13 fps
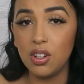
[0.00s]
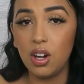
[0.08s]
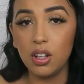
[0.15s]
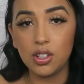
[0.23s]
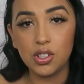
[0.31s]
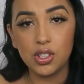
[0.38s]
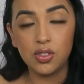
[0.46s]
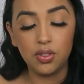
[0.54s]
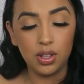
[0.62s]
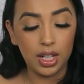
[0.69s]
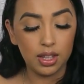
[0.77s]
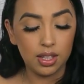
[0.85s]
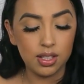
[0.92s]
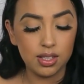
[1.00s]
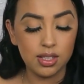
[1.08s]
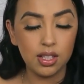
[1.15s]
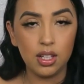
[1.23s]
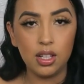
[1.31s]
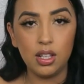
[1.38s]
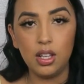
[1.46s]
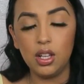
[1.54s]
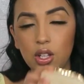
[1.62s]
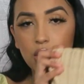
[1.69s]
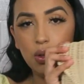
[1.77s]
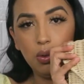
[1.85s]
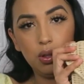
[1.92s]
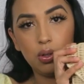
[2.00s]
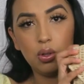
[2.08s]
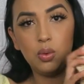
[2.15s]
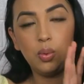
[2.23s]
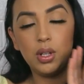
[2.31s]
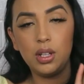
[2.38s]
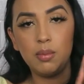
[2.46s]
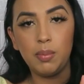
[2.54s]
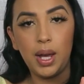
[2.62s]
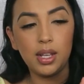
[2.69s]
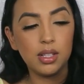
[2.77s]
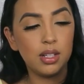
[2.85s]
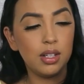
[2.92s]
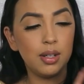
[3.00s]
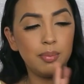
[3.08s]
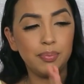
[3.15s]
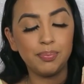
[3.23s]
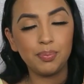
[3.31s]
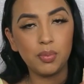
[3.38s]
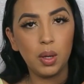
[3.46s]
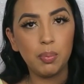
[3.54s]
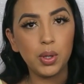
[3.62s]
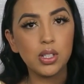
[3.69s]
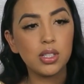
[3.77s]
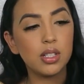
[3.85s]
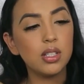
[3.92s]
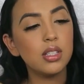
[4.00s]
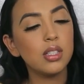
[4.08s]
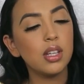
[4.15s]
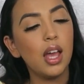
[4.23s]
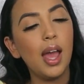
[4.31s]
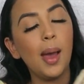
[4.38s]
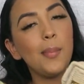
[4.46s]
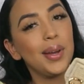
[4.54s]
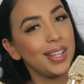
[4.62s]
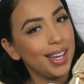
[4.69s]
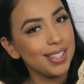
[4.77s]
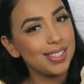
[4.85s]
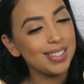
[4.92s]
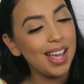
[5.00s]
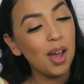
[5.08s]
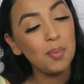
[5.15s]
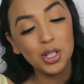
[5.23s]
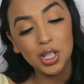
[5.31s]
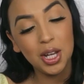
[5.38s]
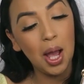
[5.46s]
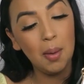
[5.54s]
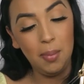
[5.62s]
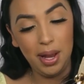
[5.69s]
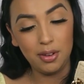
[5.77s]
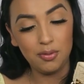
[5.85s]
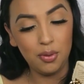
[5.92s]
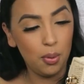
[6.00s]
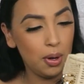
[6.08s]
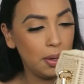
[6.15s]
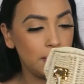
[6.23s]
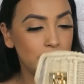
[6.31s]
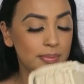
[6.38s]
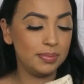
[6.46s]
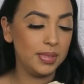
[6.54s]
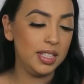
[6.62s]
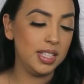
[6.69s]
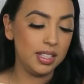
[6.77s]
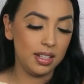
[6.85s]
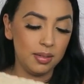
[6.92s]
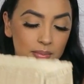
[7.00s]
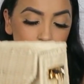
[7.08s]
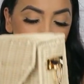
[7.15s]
dollars just for like these cute little wooden bath um, purses. But guess how much I got mine for? Let's see.